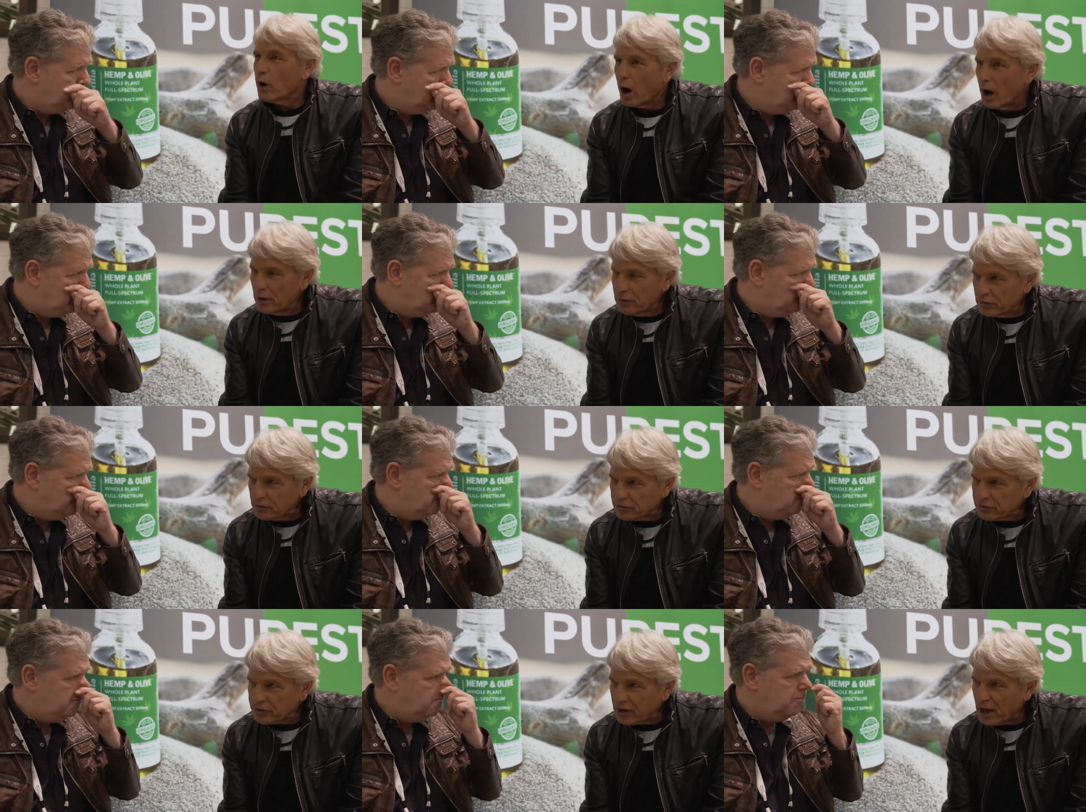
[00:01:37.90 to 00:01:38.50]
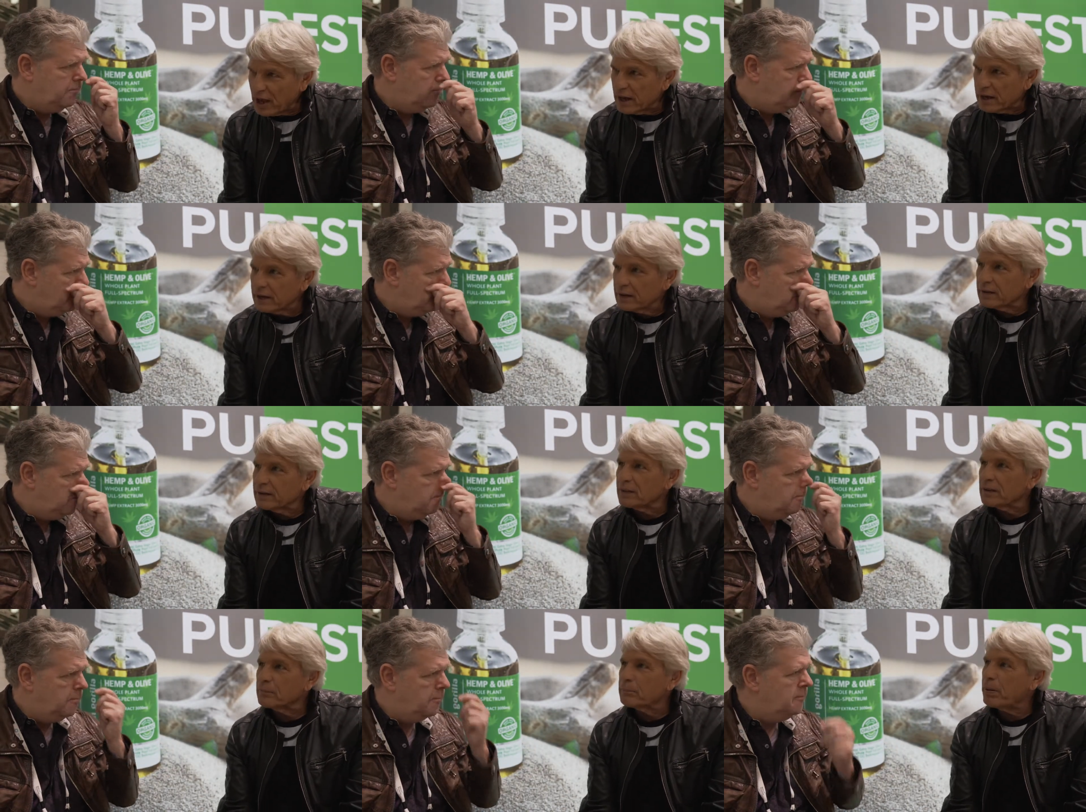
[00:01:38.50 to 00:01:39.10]
Speaker 1: Understanding
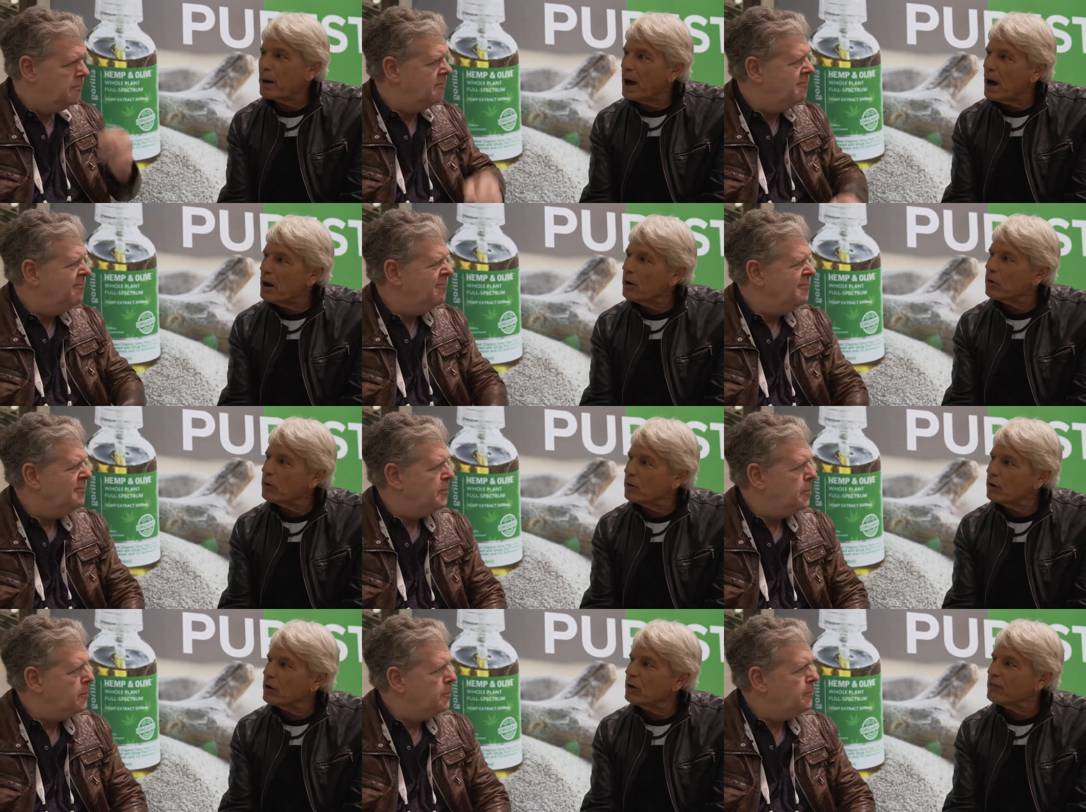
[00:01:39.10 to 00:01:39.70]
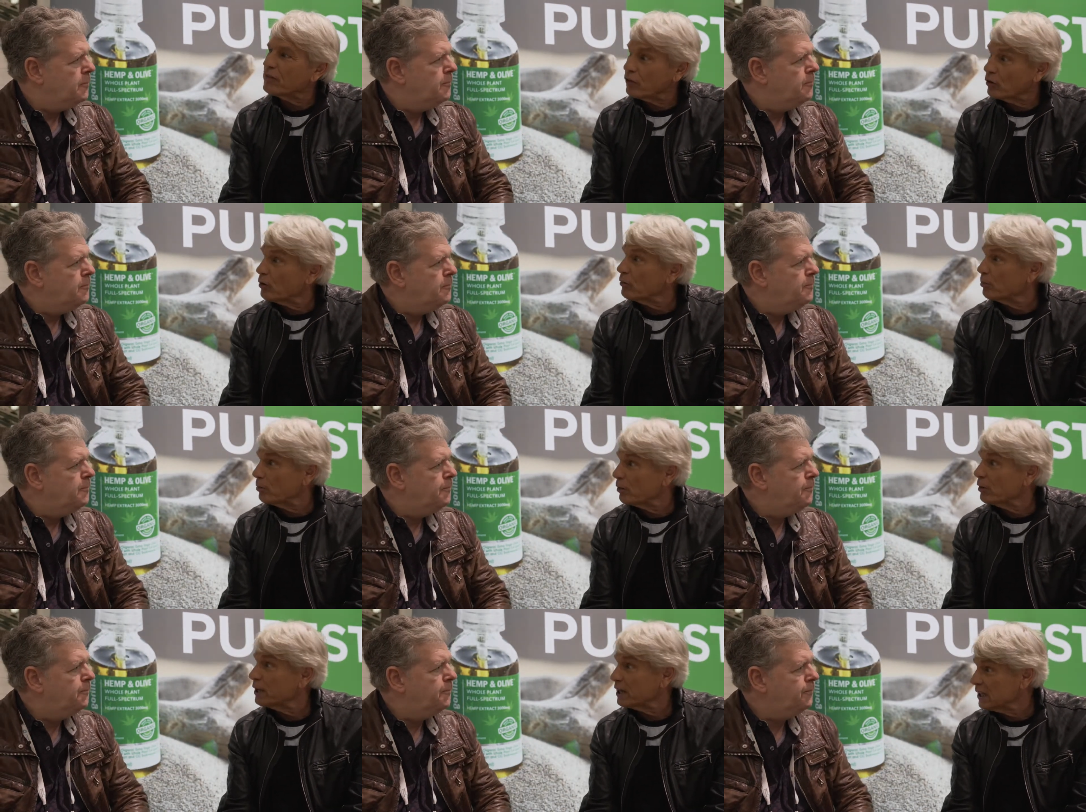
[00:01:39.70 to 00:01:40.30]
the power of
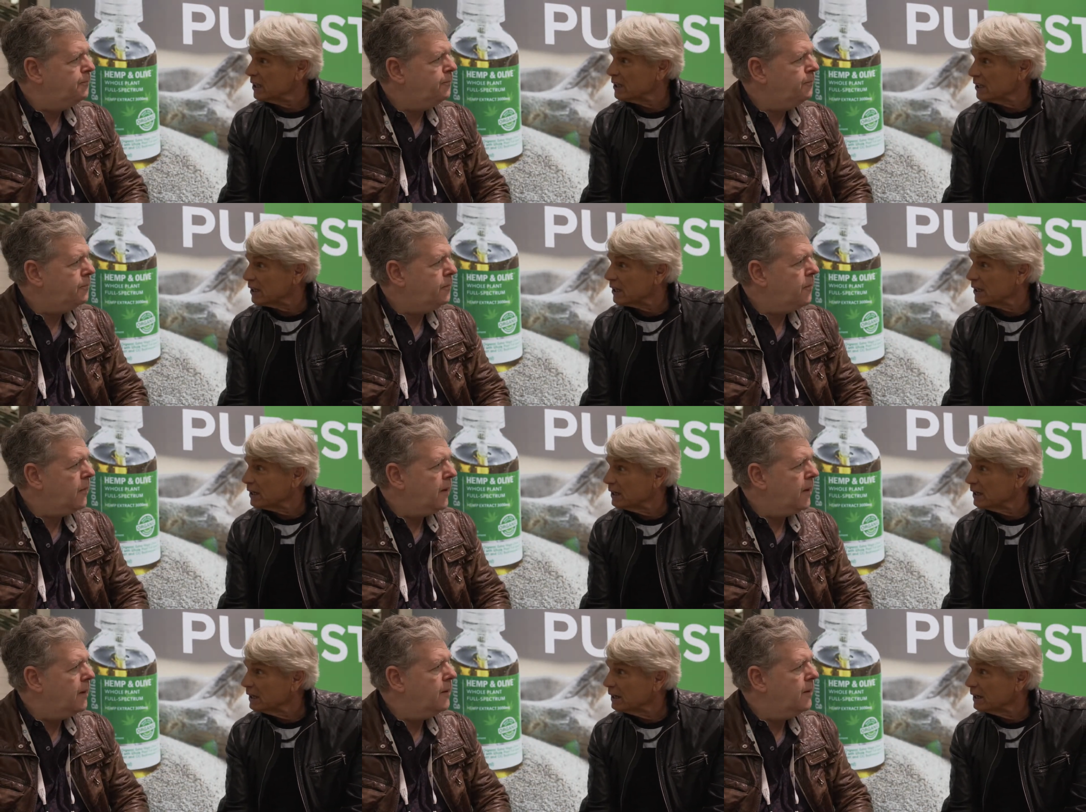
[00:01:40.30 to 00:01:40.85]
herbal healing.